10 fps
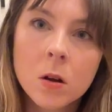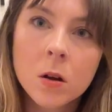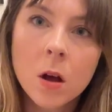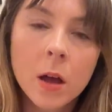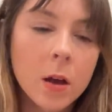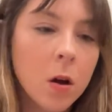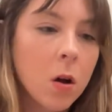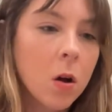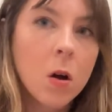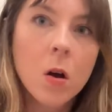cut
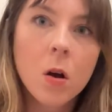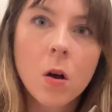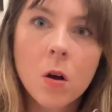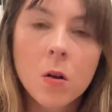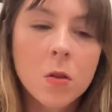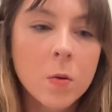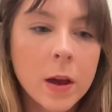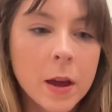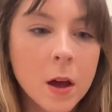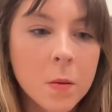all the
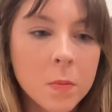way up